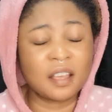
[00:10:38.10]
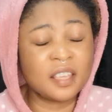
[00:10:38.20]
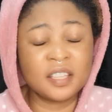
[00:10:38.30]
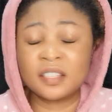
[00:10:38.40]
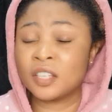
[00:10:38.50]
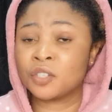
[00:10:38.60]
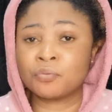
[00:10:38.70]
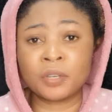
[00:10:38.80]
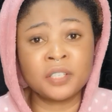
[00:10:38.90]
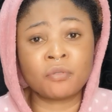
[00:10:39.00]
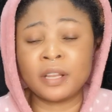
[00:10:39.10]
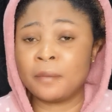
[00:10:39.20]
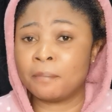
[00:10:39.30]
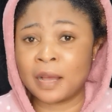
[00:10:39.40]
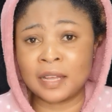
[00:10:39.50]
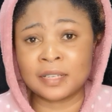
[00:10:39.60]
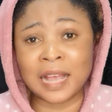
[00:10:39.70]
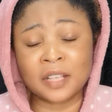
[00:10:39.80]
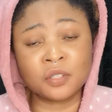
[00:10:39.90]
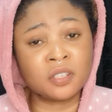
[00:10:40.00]
It is really bad,
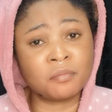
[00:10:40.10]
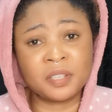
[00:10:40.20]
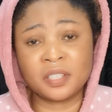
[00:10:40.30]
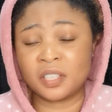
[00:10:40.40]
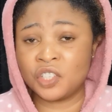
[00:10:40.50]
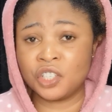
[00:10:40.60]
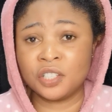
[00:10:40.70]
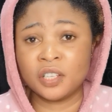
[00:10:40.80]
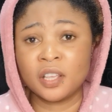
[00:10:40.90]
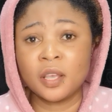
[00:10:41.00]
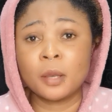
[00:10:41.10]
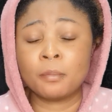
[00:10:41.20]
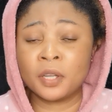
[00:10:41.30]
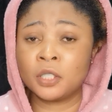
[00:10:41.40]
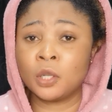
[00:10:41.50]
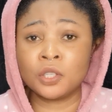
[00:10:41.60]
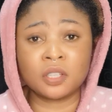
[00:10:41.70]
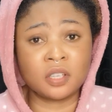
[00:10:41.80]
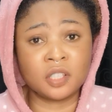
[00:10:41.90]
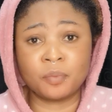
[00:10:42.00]
guys. Don't be staging. Body
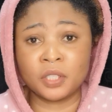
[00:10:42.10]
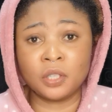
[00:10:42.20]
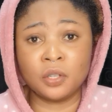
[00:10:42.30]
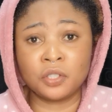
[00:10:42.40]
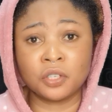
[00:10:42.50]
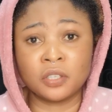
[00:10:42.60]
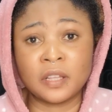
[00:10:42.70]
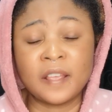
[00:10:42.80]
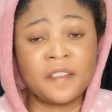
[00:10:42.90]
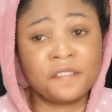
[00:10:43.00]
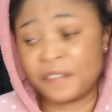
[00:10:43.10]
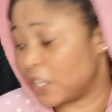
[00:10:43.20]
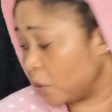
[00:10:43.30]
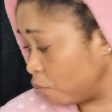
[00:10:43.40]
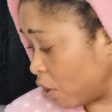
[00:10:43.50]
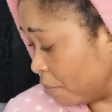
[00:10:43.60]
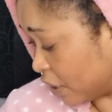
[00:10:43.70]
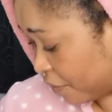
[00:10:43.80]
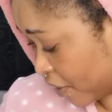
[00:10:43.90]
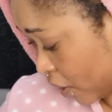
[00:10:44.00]
lotion is body lotion. Face cream
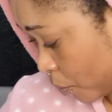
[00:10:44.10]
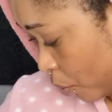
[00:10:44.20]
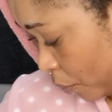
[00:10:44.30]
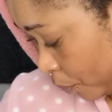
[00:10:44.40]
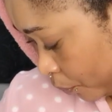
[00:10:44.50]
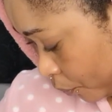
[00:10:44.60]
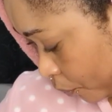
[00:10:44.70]
is face cream.